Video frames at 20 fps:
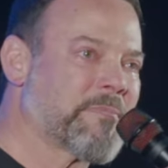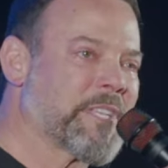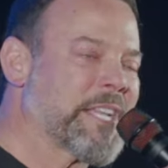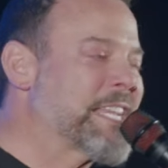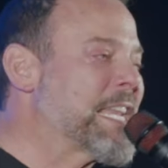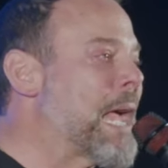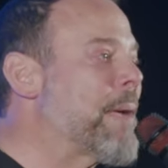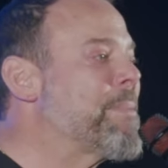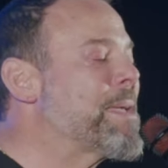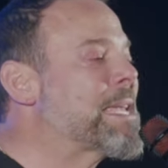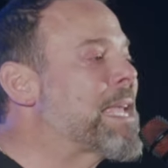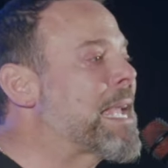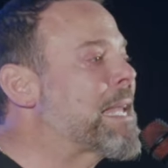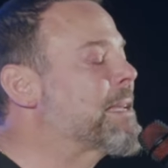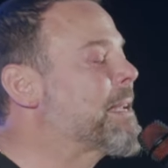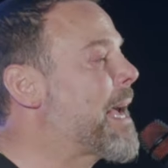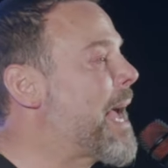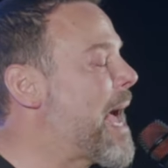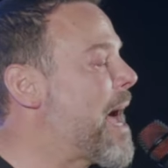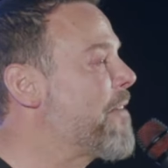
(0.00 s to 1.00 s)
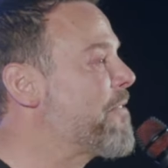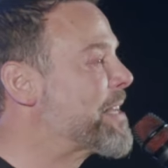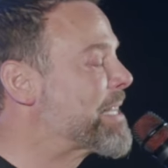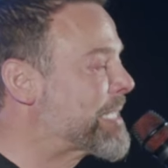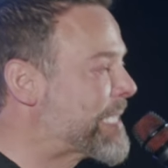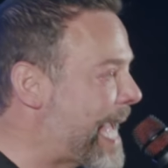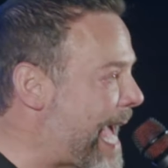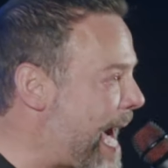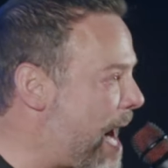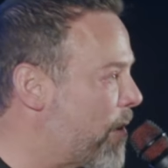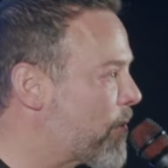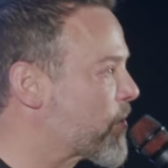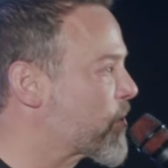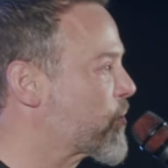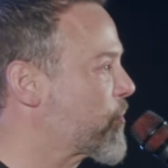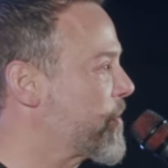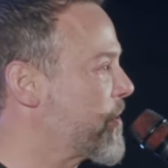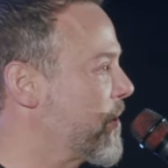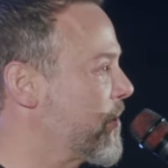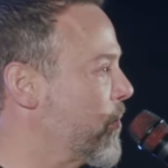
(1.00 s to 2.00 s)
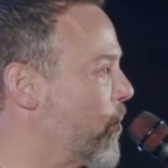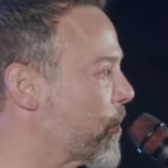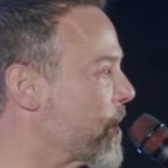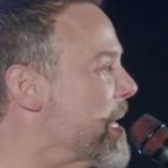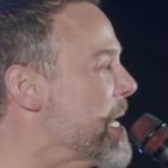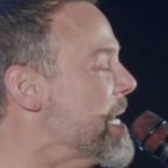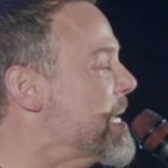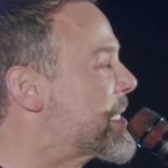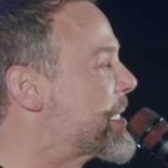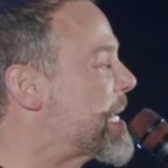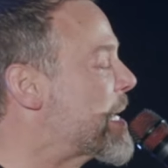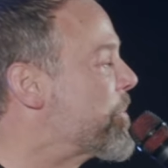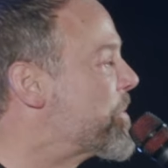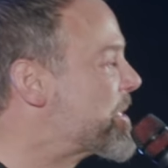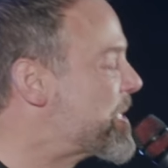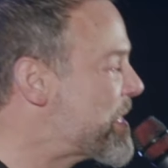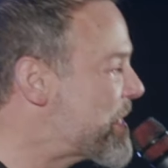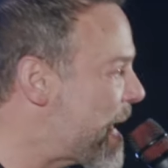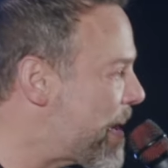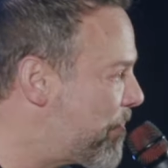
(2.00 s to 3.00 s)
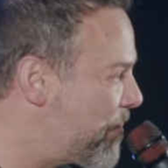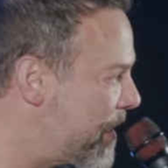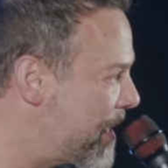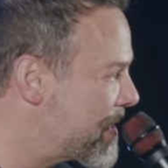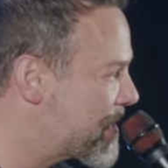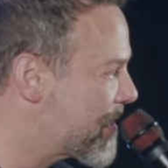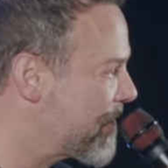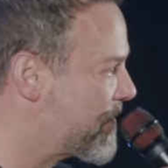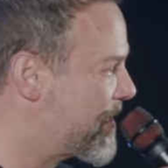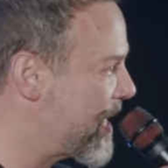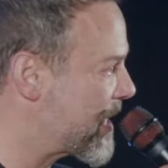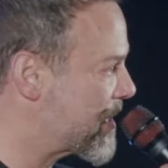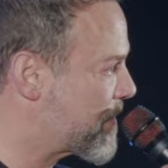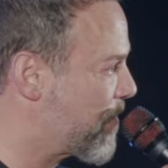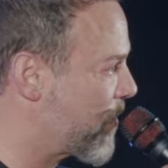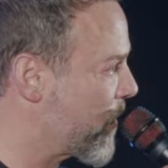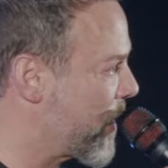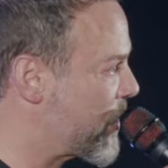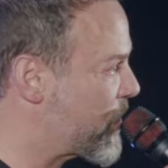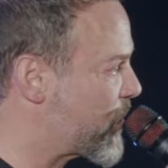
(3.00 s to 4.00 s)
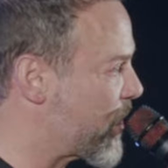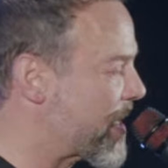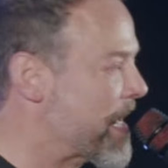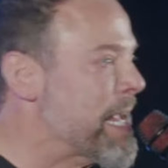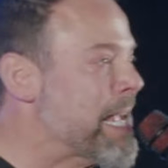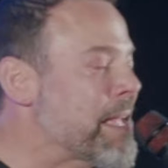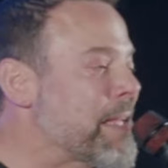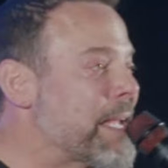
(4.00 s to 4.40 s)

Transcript: And I began to have encounters with the Lord. See, it was in that place of desperation.